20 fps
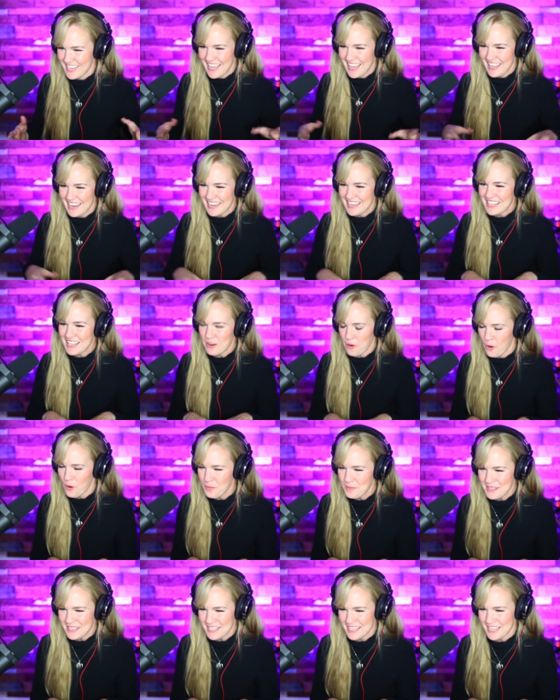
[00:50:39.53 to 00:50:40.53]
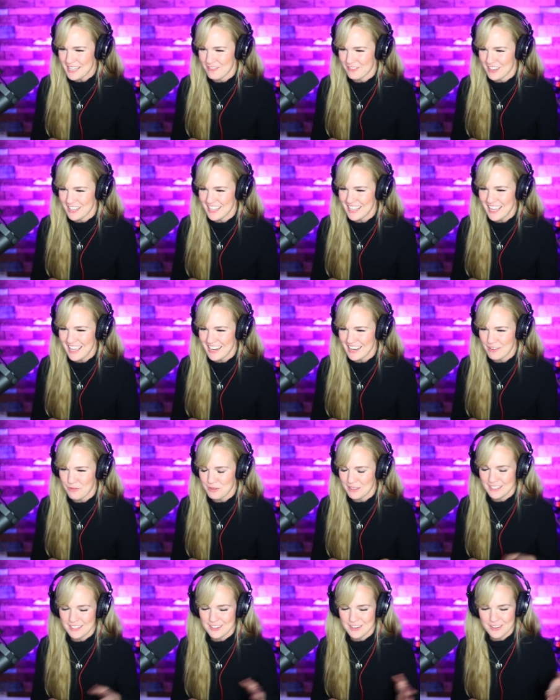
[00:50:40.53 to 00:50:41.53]
And I'd get home in the yeah. evening and it
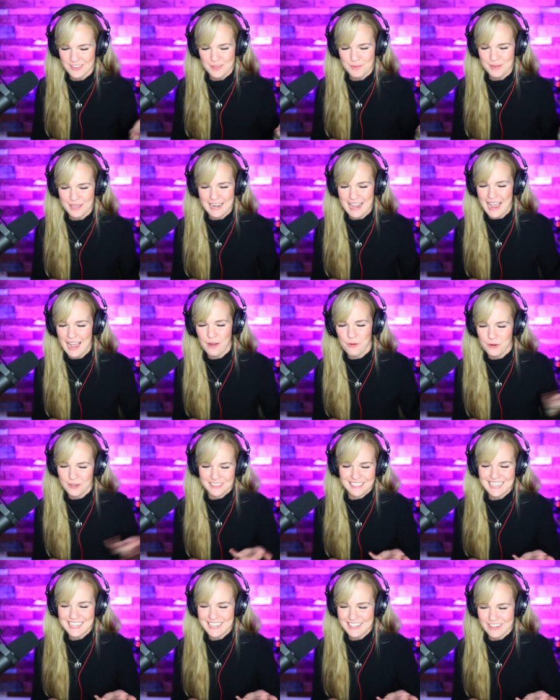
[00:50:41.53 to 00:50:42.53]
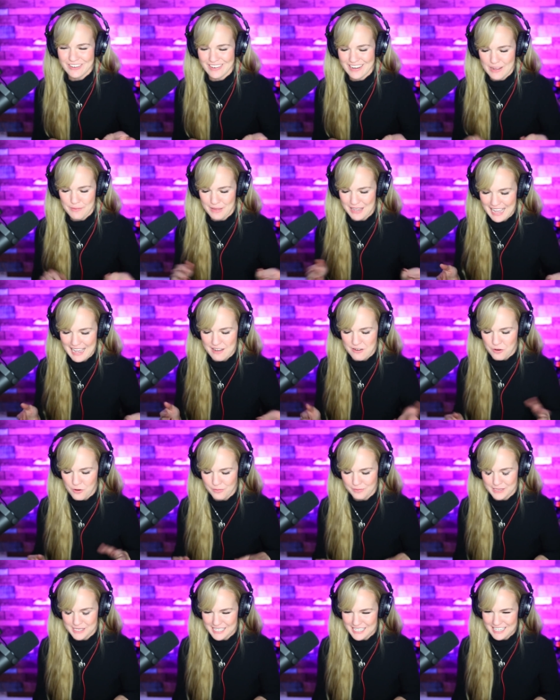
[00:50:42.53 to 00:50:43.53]
would literally be an hour later and I'm like at
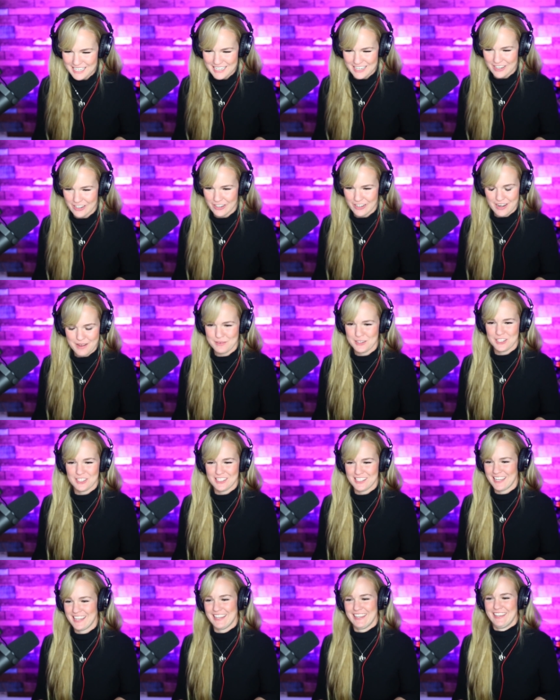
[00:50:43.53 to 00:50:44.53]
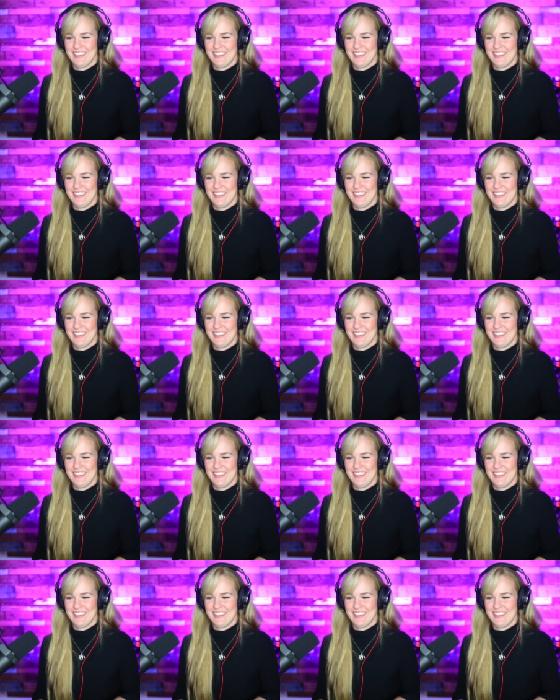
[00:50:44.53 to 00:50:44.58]
home sitting here and I'm just like